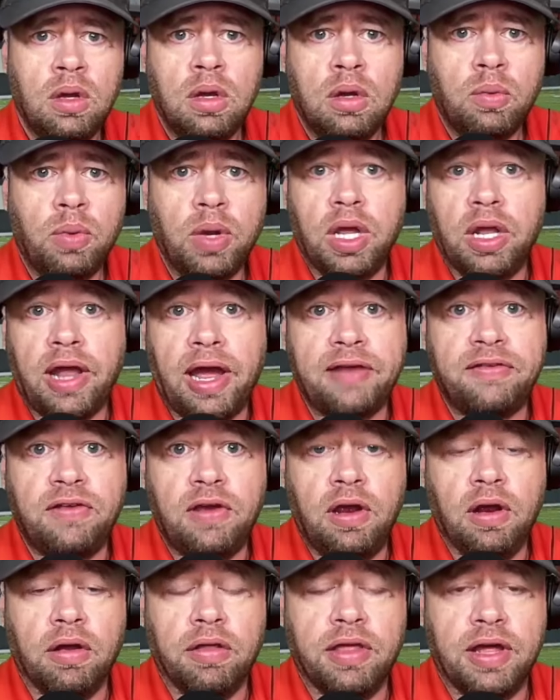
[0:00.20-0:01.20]
But you like to
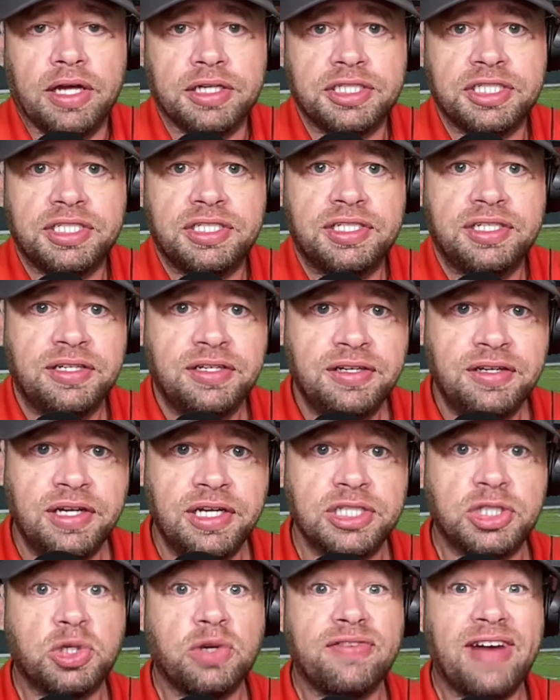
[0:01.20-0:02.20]
hear this.
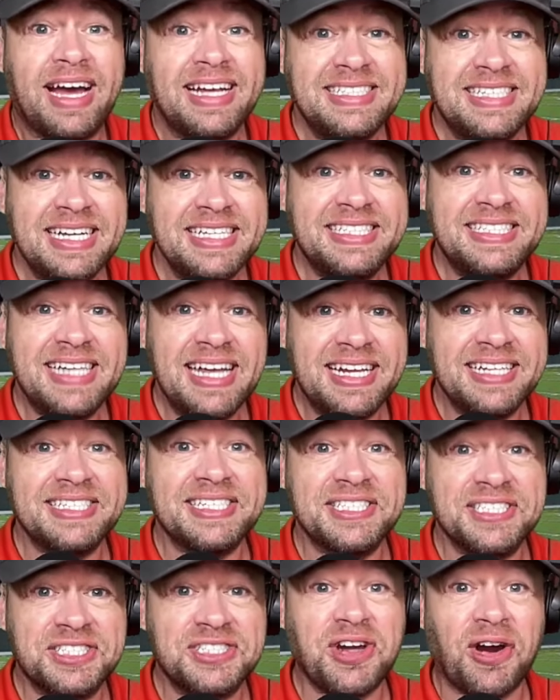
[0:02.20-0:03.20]
Is TreVonte
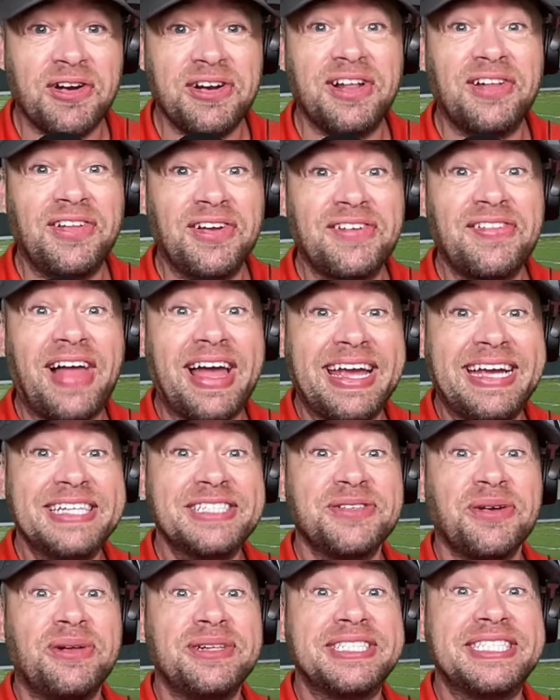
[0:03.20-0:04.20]
Citizen starting to look like
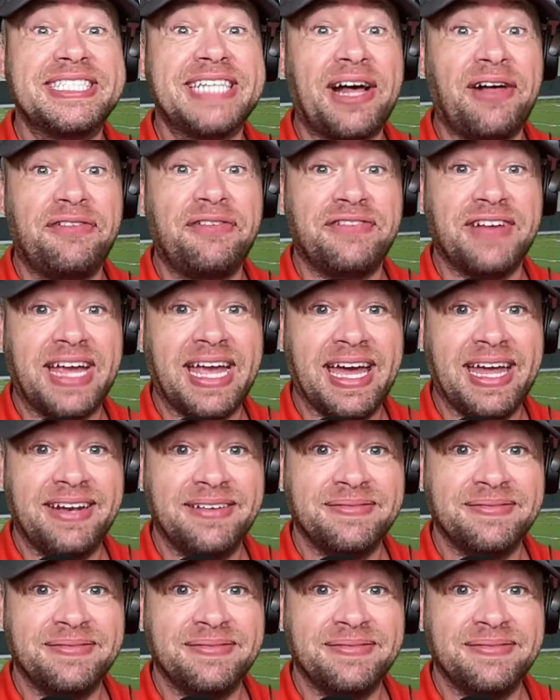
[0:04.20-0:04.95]
his old self again?